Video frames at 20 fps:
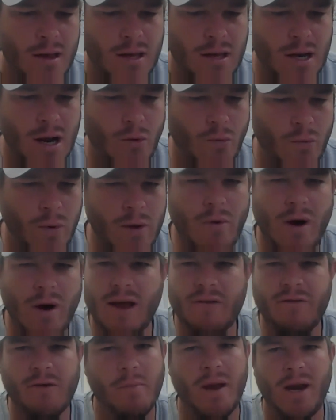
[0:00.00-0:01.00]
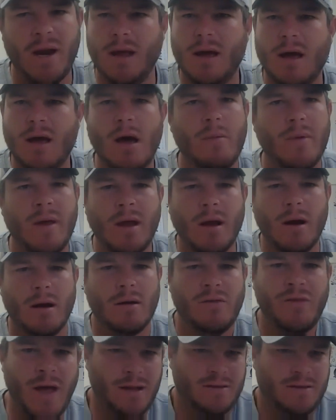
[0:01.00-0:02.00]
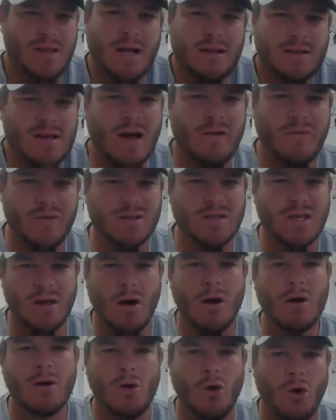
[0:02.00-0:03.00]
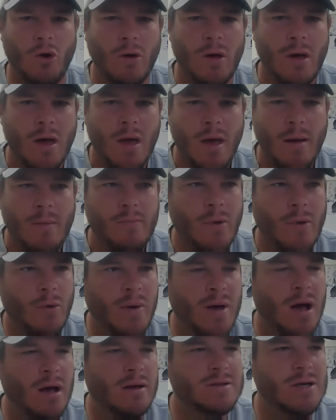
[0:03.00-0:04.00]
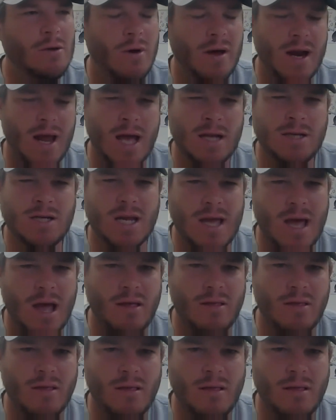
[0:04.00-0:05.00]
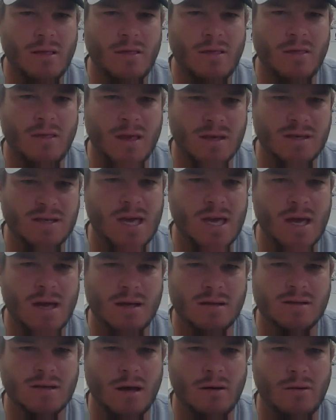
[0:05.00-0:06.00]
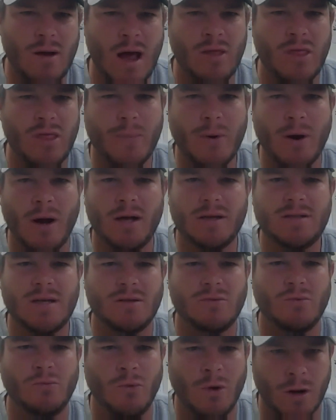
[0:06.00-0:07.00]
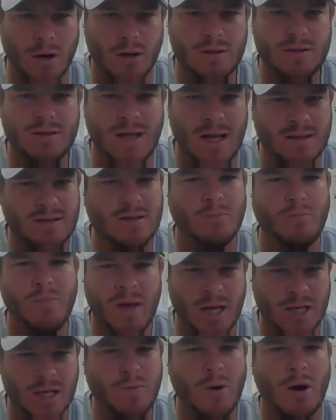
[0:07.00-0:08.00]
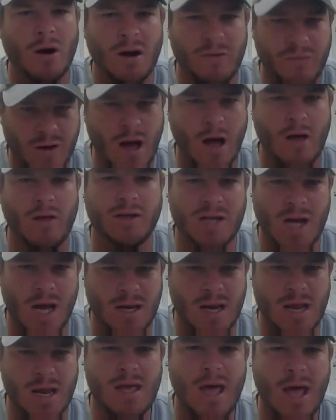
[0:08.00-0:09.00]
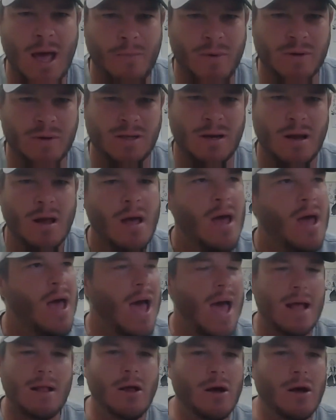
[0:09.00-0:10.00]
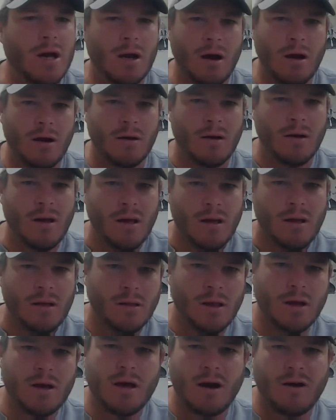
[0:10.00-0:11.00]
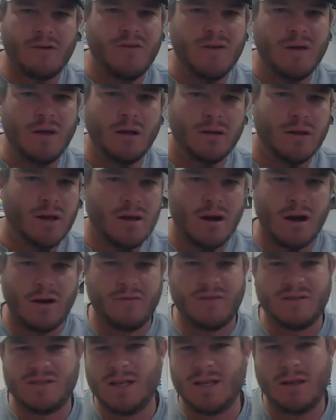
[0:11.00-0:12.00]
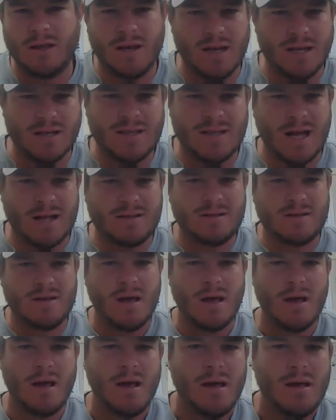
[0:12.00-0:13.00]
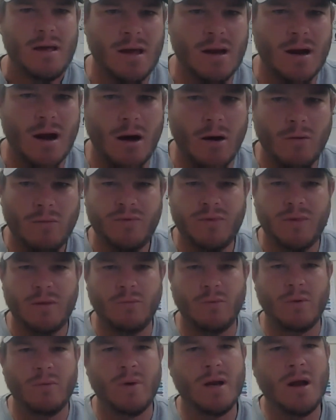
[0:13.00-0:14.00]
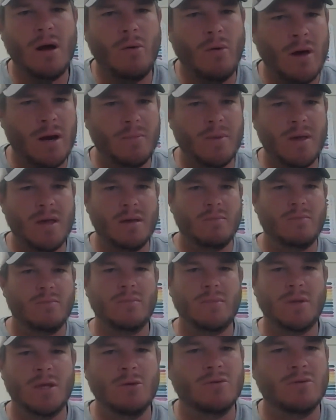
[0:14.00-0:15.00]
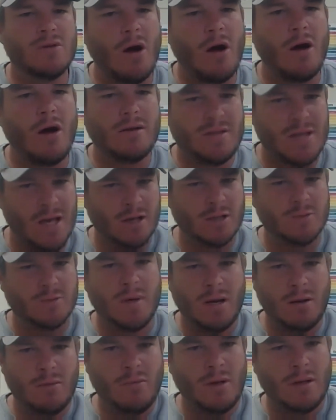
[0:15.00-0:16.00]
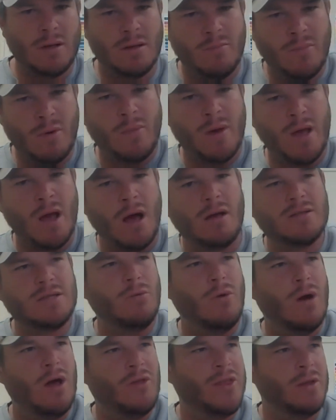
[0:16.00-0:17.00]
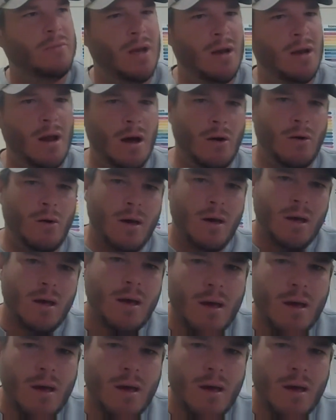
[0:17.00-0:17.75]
you know we want everybody to come here that that's obviously our goal but we also want to educate these kids on how the process works that's the biggest part of a college id camp is hey look at our look at our field, look at our facilities. That's, you know, we don't want to be used car salesmen, but we also want them to know